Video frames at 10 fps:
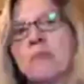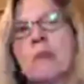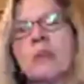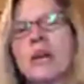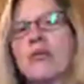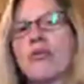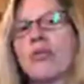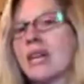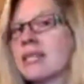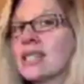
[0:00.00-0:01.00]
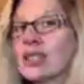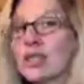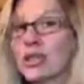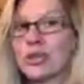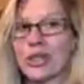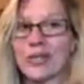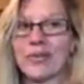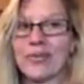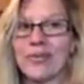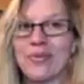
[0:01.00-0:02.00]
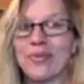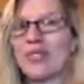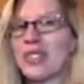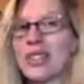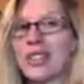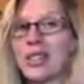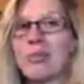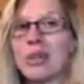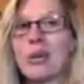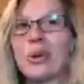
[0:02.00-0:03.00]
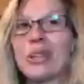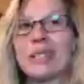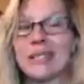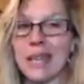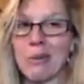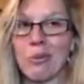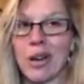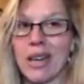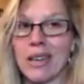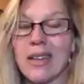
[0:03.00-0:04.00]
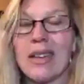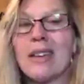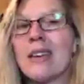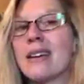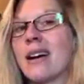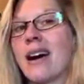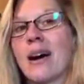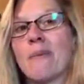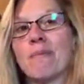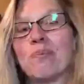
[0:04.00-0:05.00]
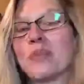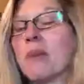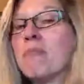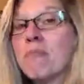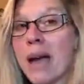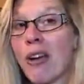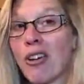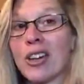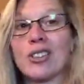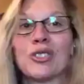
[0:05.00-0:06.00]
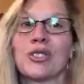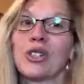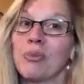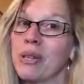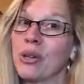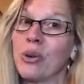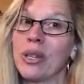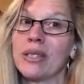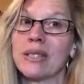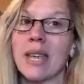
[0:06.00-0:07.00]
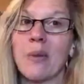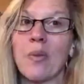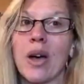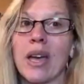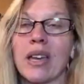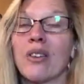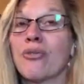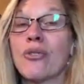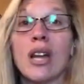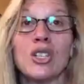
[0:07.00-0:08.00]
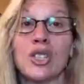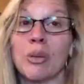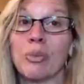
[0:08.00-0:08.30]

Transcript: But raising children could be coined the same way. Marriage could be coined the same way. Friendship